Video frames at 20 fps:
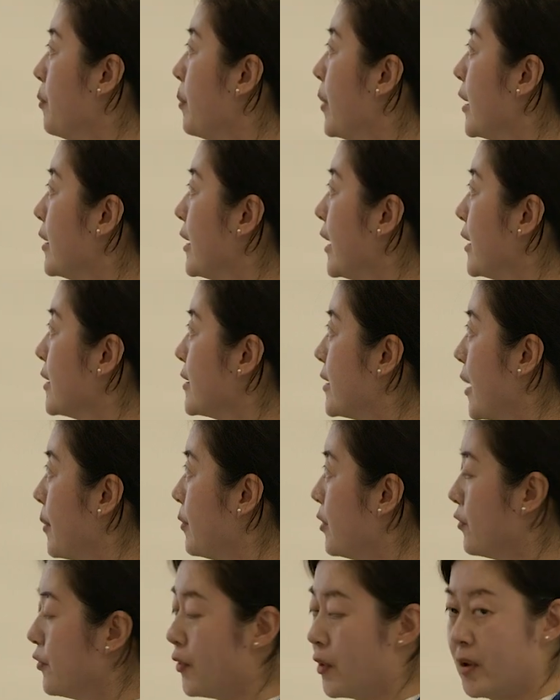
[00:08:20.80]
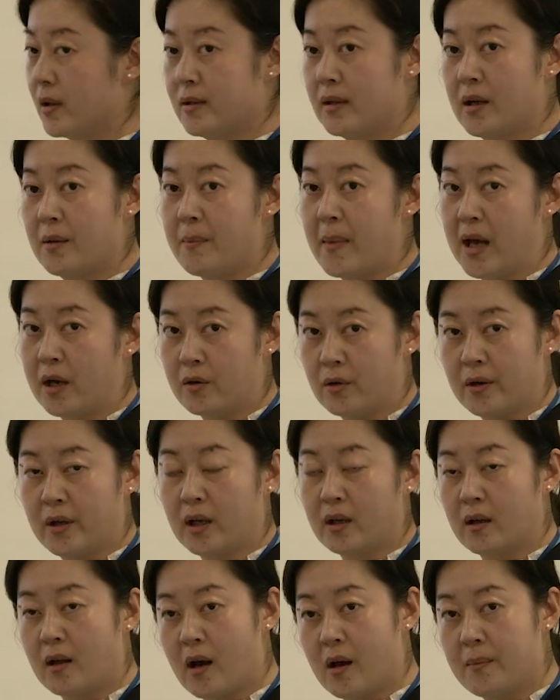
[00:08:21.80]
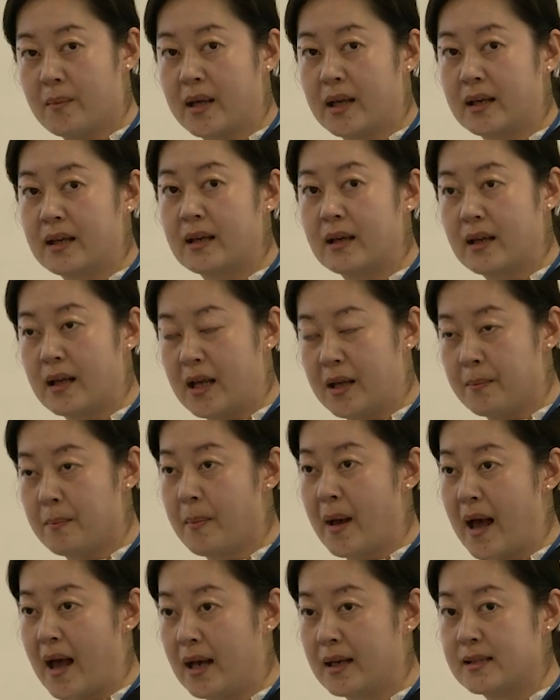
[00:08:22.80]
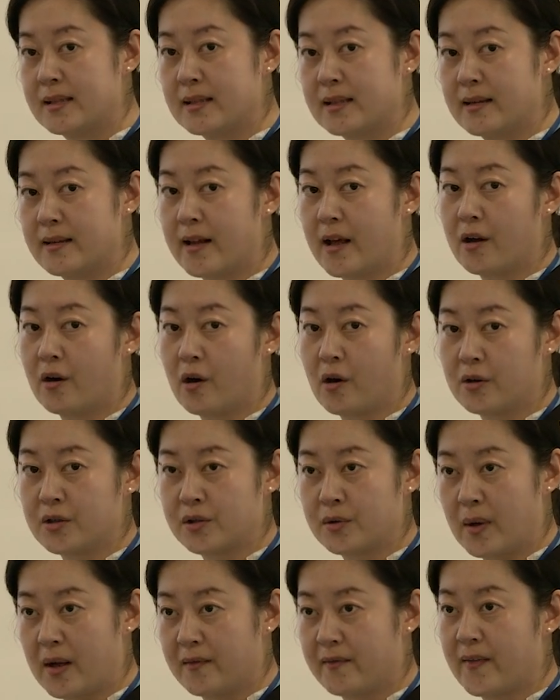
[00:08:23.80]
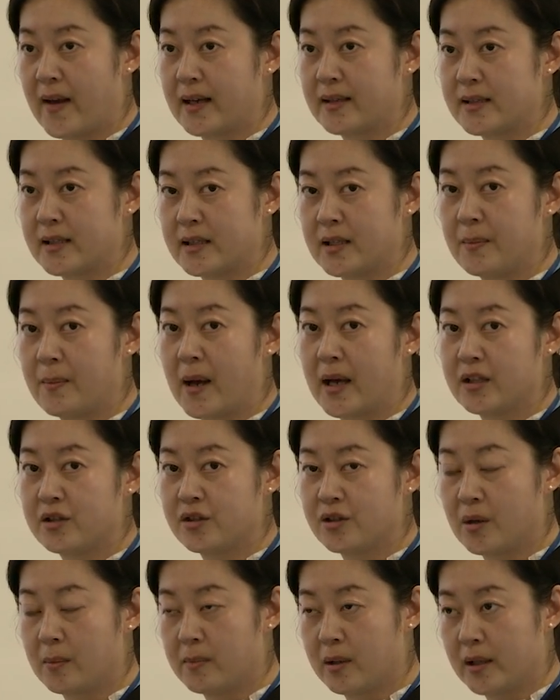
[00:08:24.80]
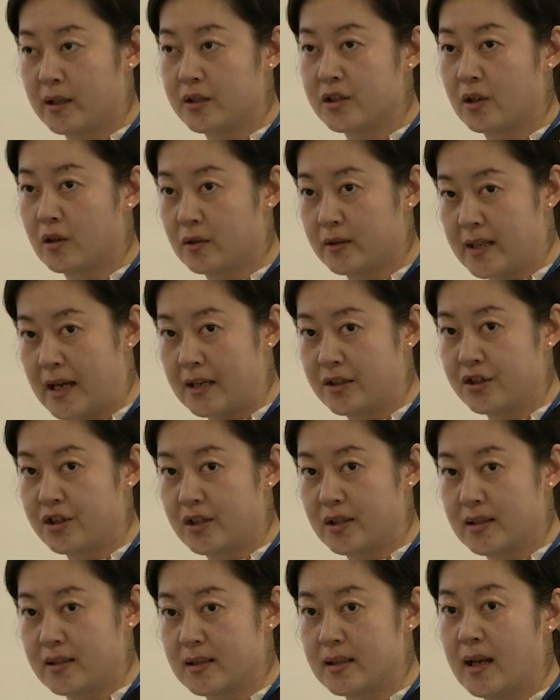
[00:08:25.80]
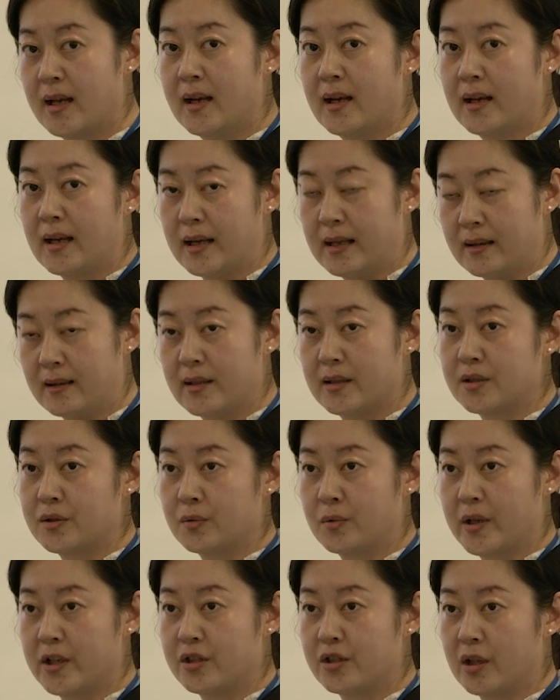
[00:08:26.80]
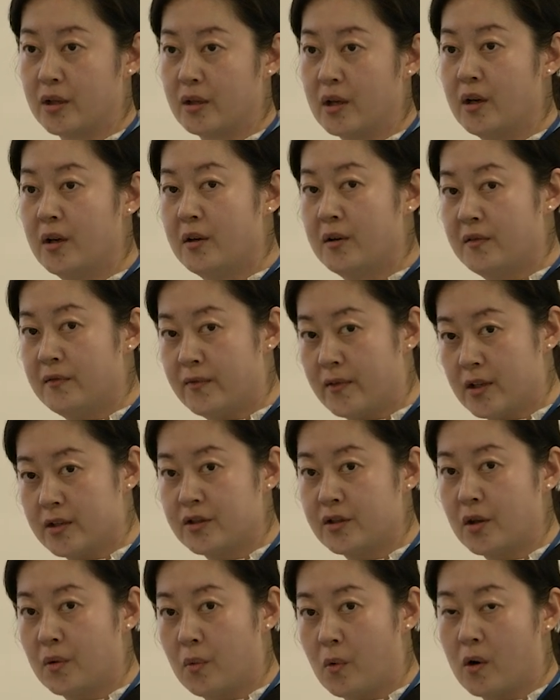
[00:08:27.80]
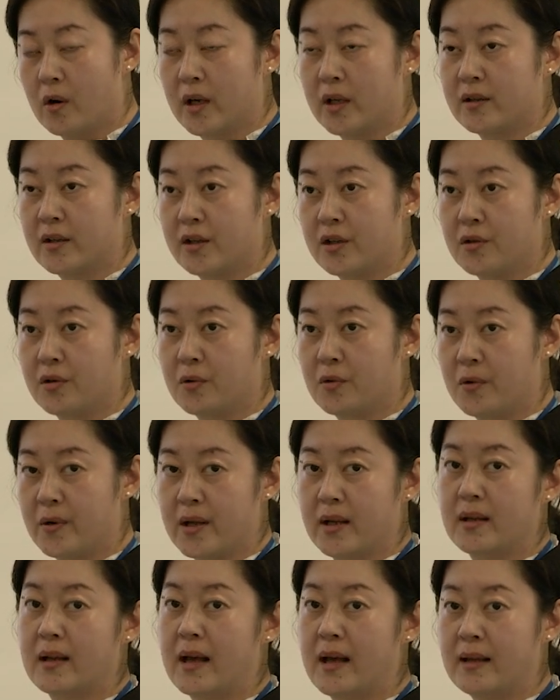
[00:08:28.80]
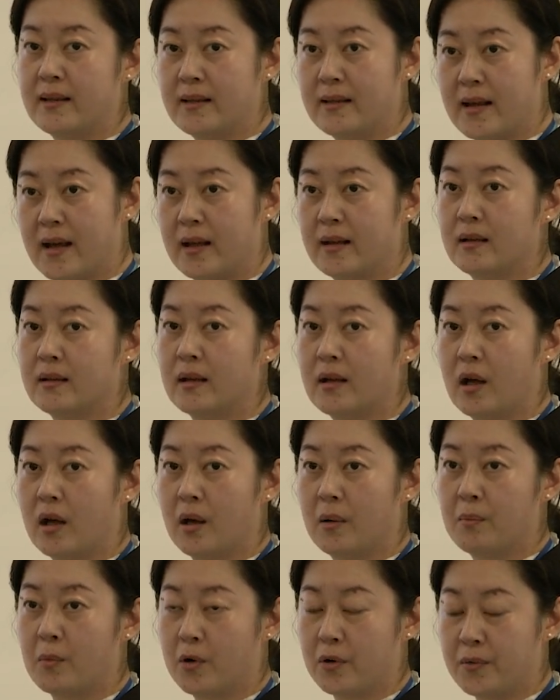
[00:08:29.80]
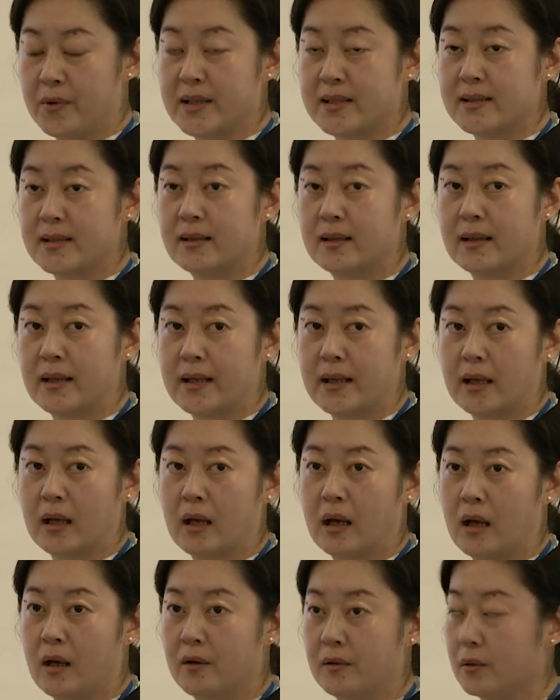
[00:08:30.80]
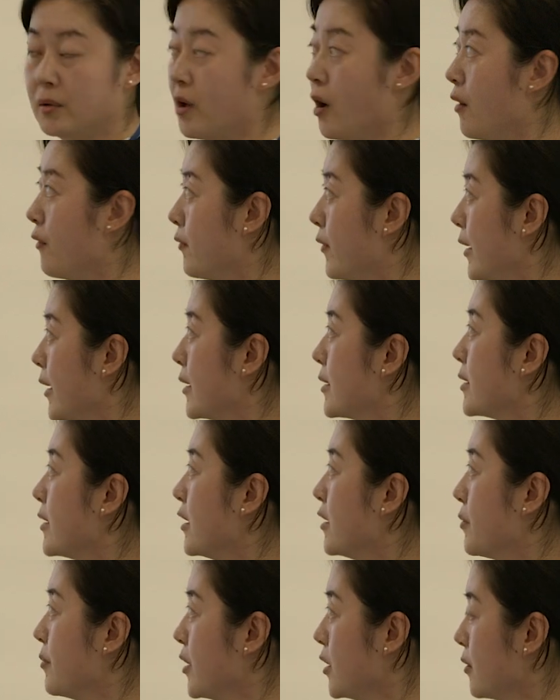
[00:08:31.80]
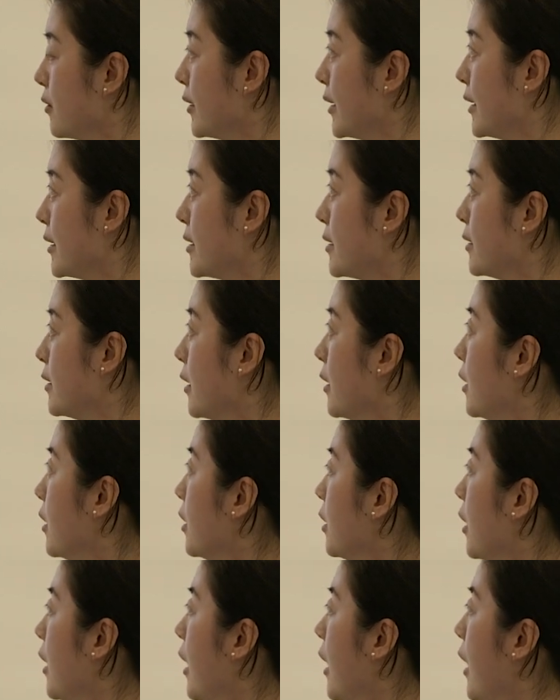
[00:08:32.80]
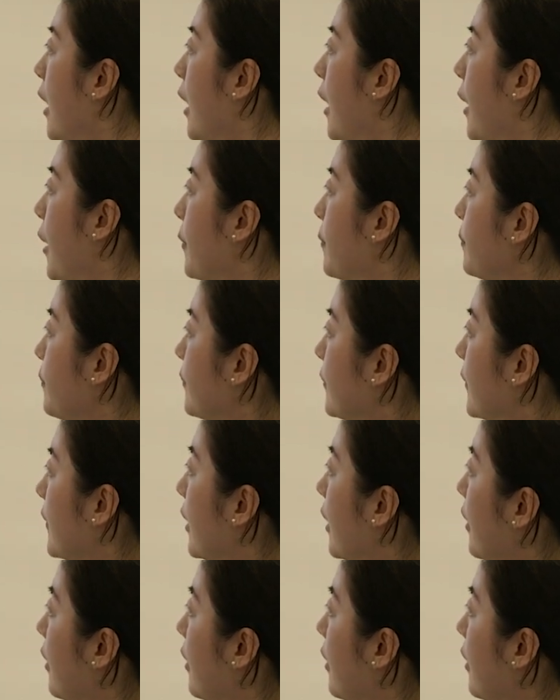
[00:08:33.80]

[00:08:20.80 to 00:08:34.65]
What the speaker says: but except for the macroeconomic impact, they're also affected by geopolitical tensions in this region. First, the war in the Ukraine, and then more recently, conflicts in the Middle East. Um,